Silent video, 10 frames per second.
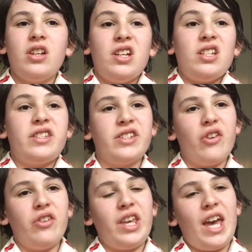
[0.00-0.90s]
So,
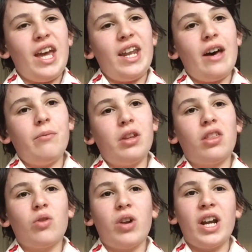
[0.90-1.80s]
yeah, number
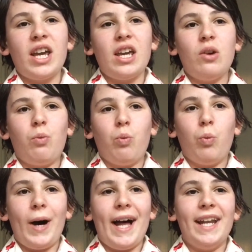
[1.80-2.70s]
3,
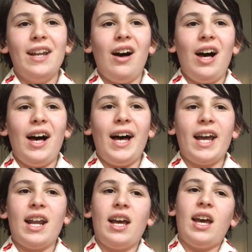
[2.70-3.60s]
One
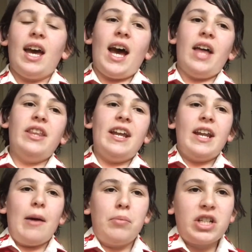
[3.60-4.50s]
Night. And then
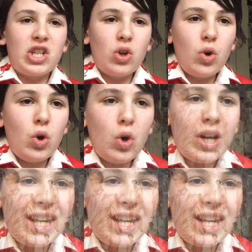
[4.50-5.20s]
number 2...